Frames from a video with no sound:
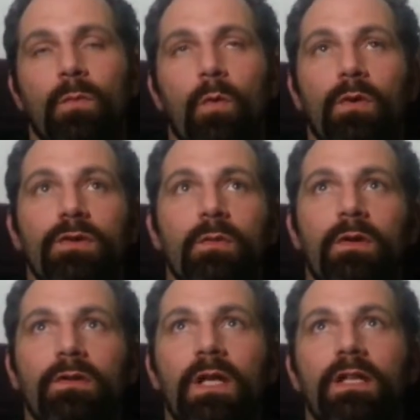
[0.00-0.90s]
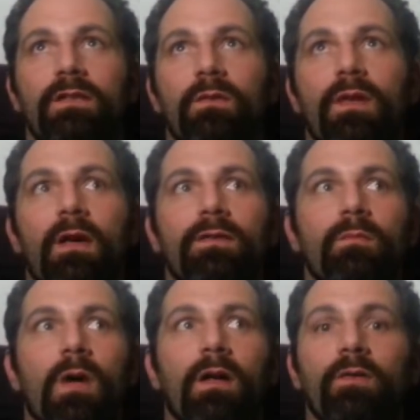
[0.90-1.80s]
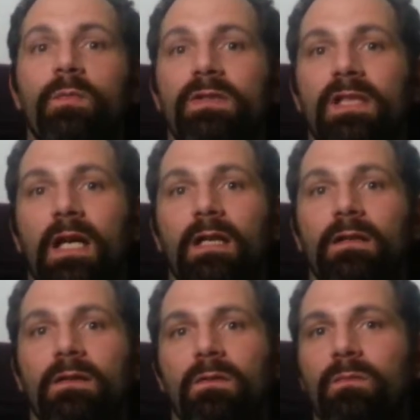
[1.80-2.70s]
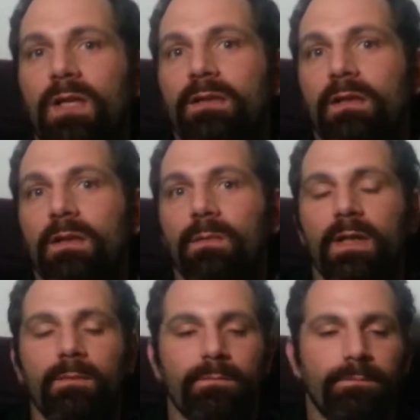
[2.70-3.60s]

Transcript: or 282,000 miles per second, plus a little bit.